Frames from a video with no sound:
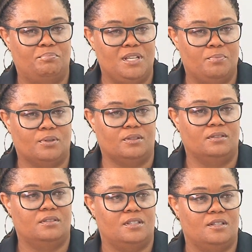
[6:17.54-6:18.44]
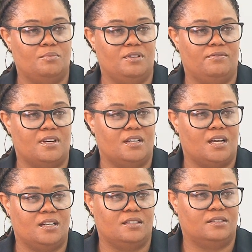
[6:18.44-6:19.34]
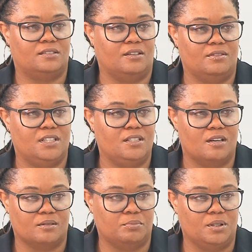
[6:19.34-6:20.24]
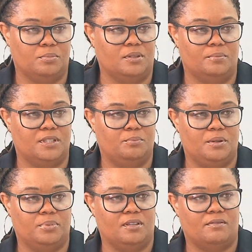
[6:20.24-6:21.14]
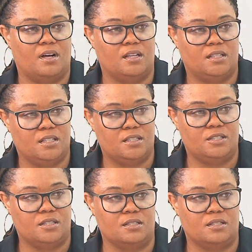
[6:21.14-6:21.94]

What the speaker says: people in the BVI, not necessarily young people, but people of all ages.